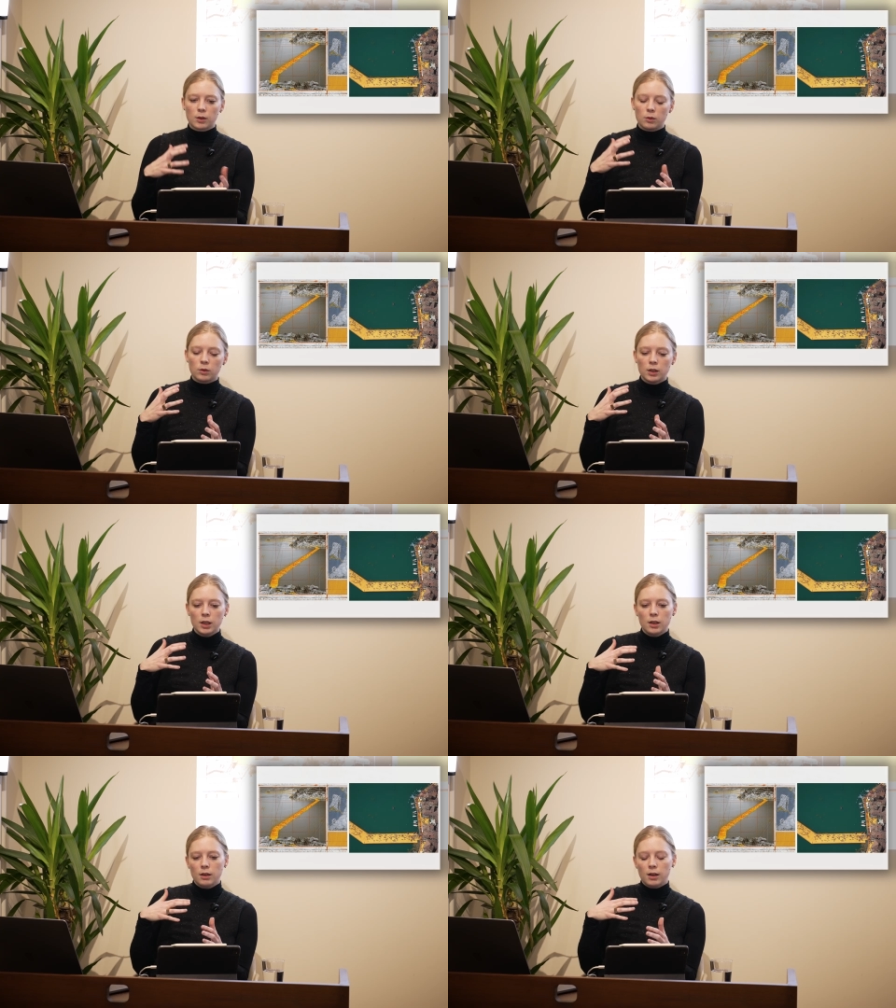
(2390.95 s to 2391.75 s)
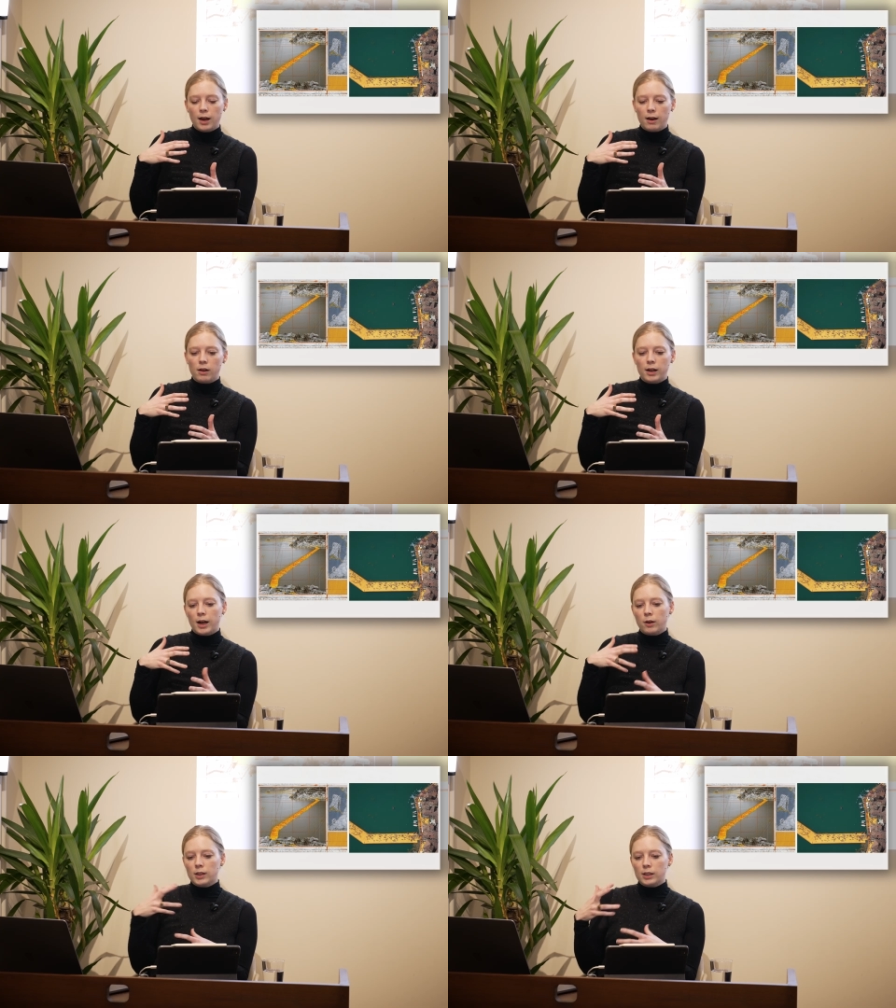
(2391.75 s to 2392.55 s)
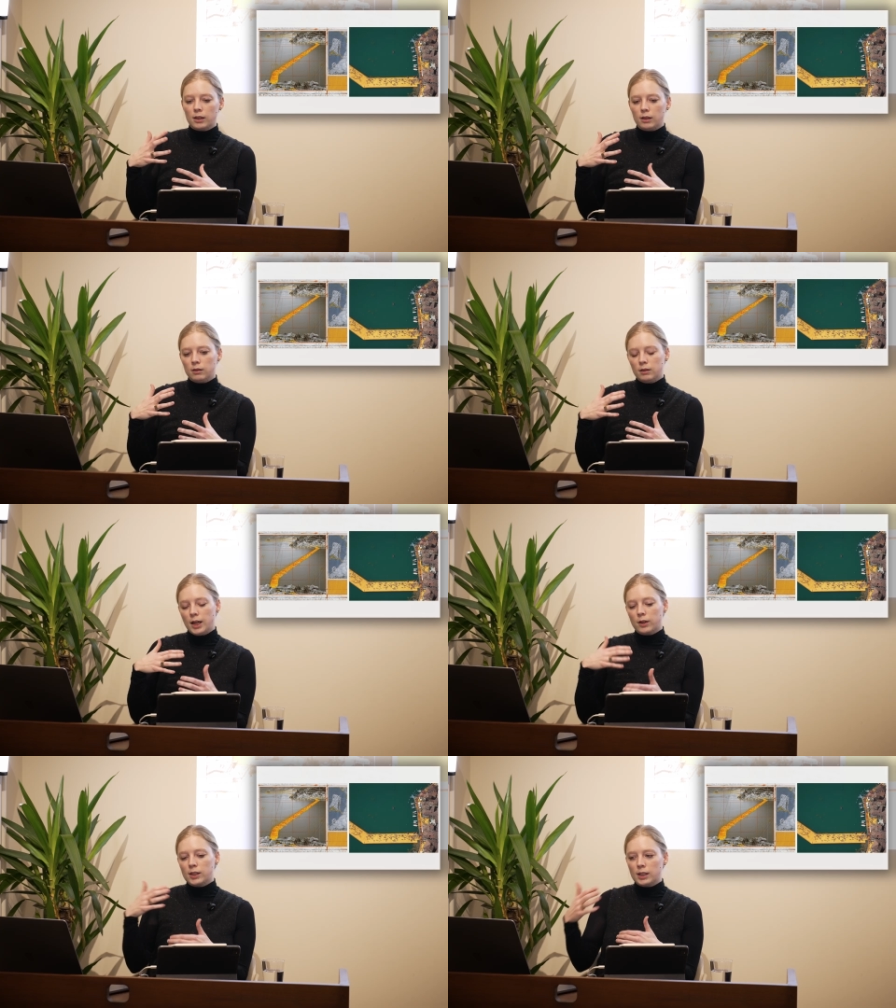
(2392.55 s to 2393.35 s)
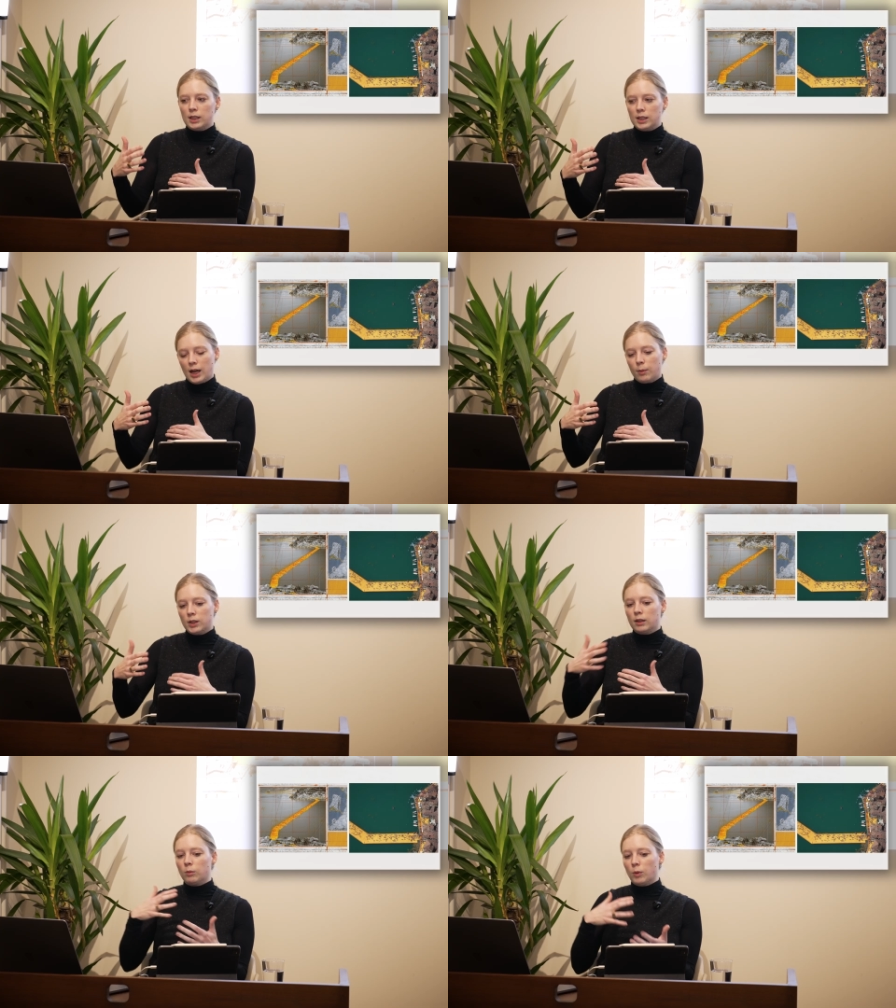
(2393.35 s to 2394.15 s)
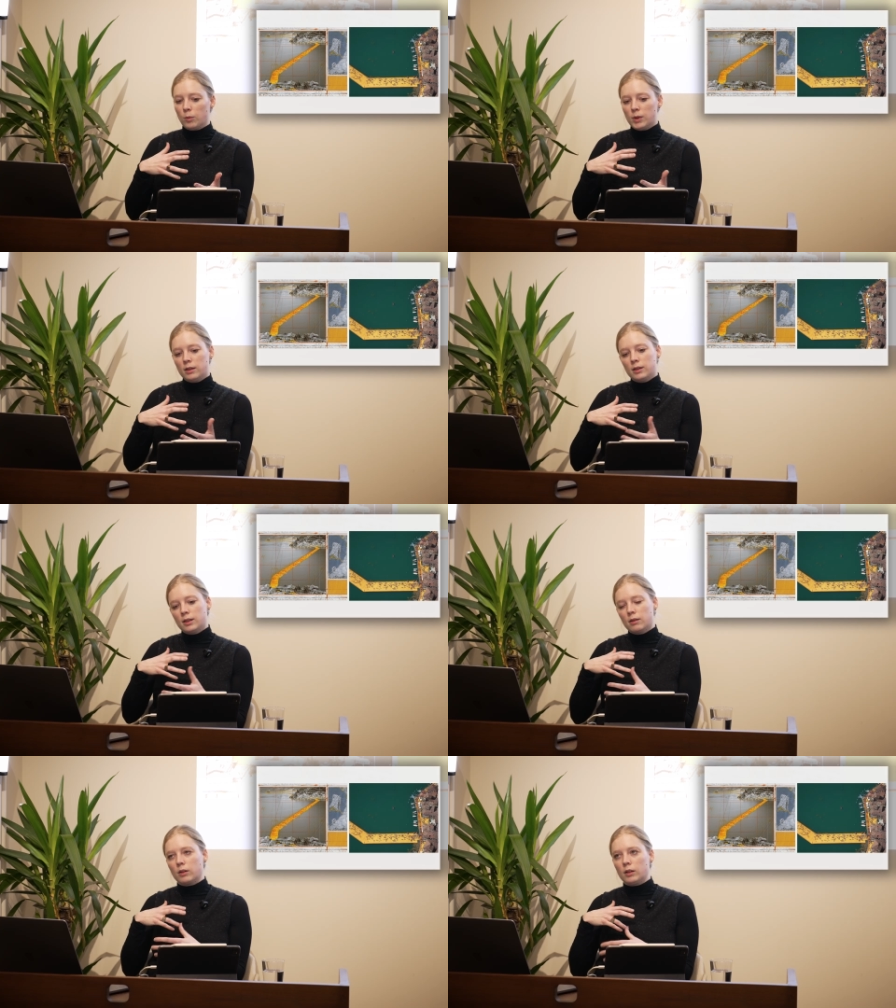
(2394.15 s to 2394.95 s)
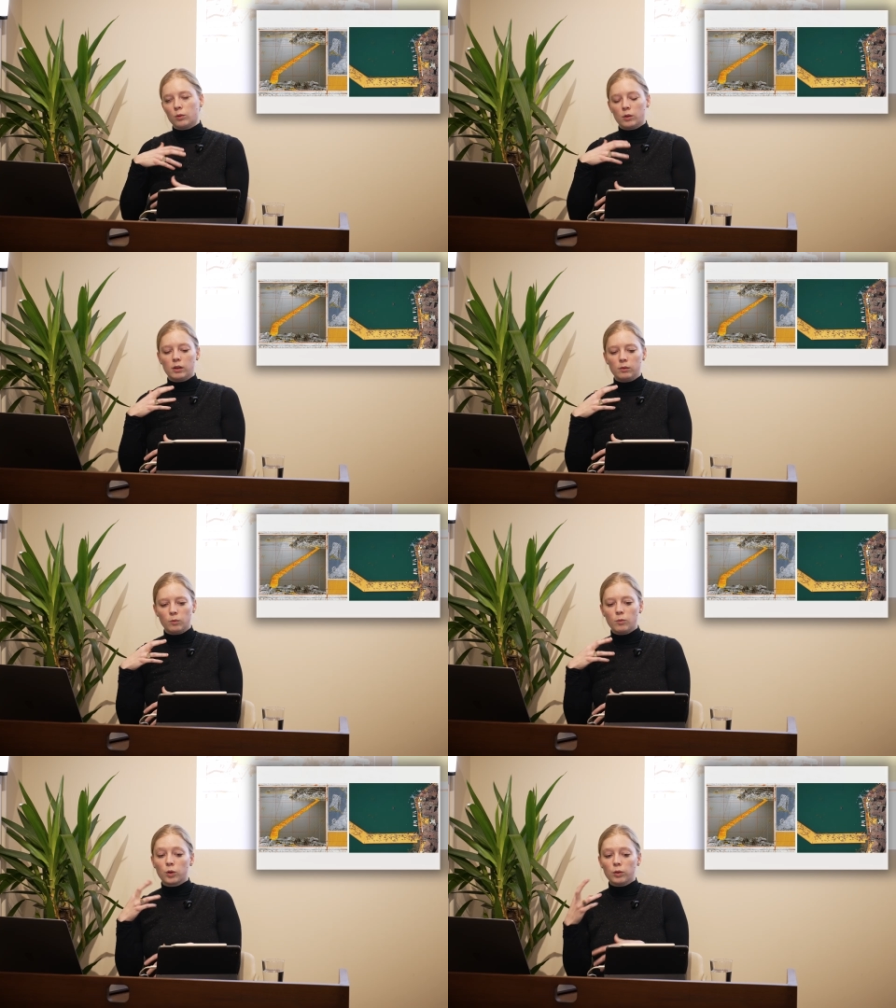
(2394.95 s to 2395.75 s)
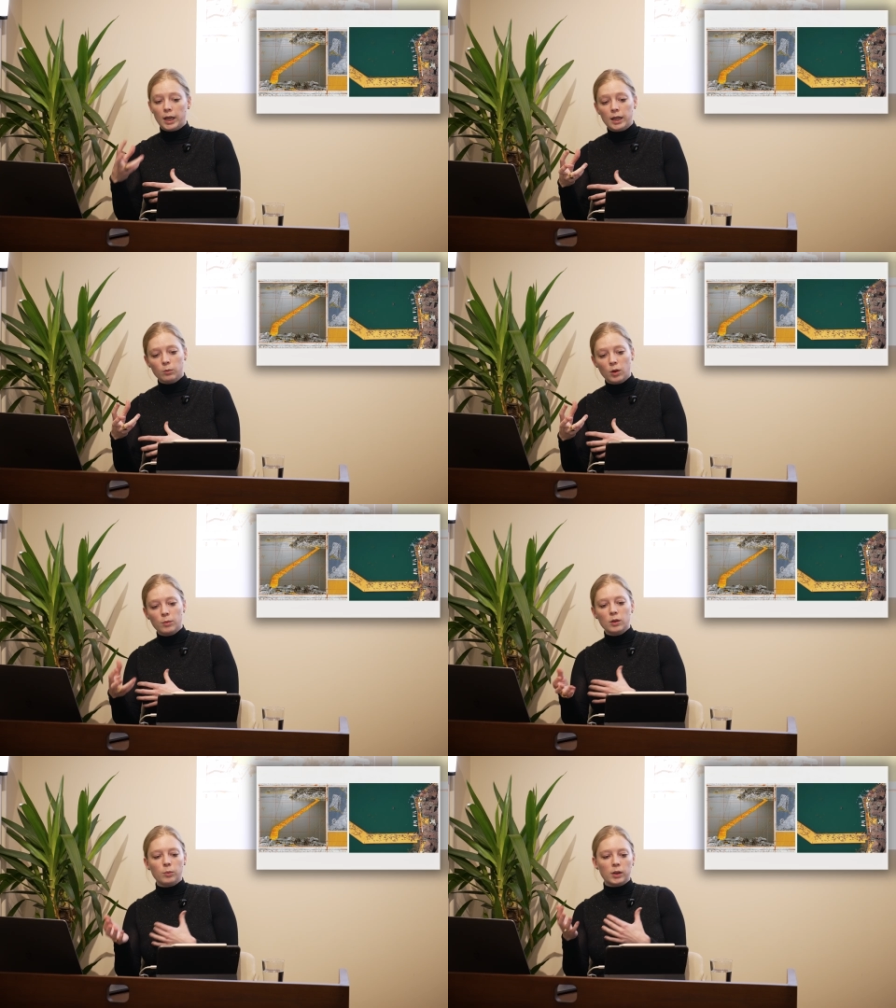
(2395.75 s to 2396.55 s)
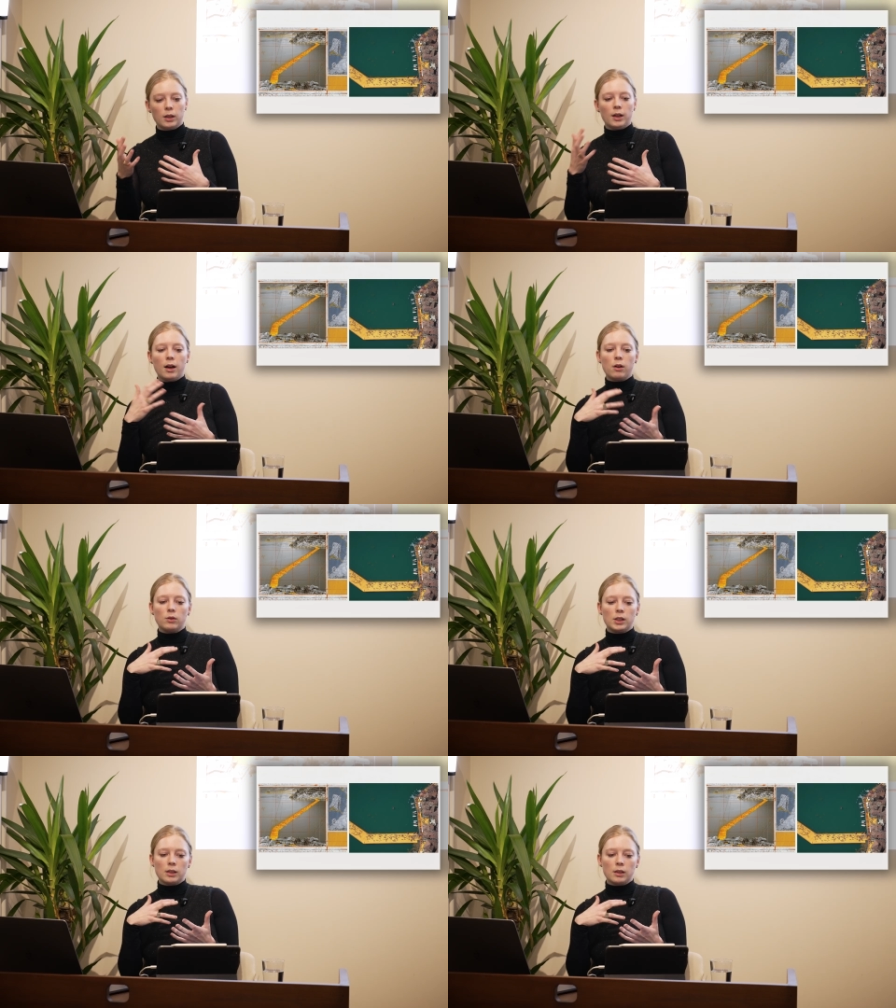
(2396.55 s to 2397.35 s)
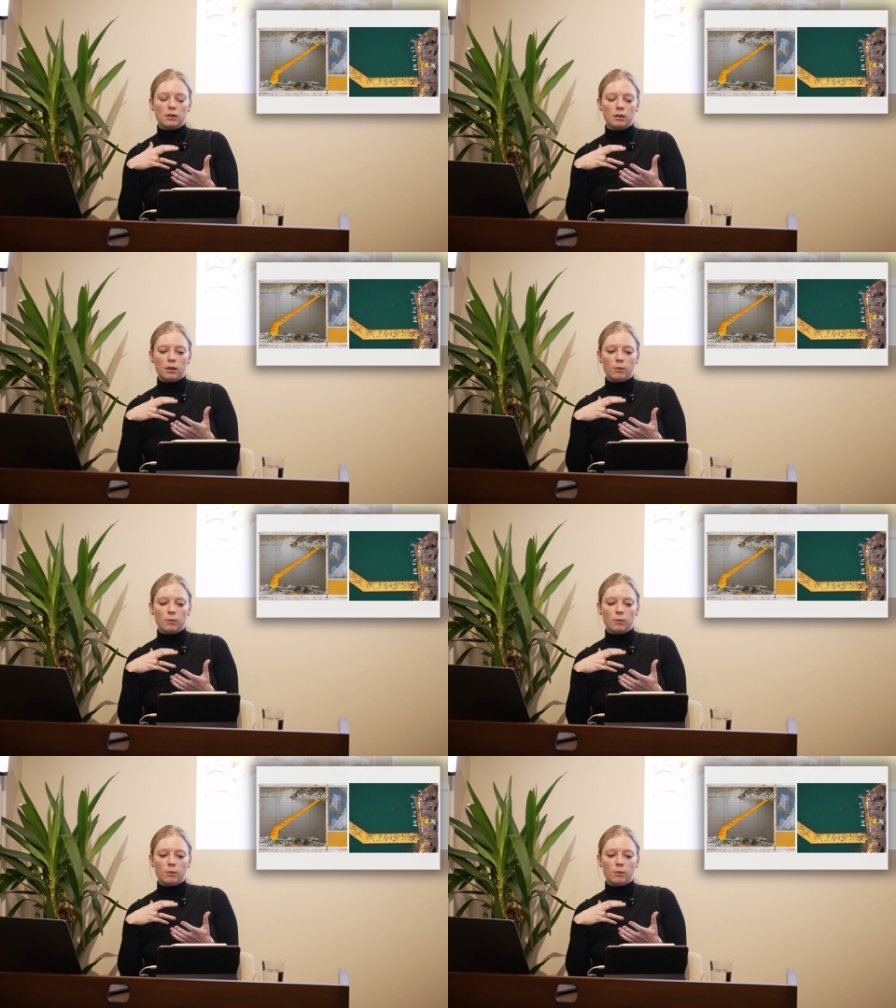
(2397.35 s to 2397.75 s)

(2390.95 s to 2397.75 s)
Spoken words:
So how does it adapt in a moment or create a moment, but then how does it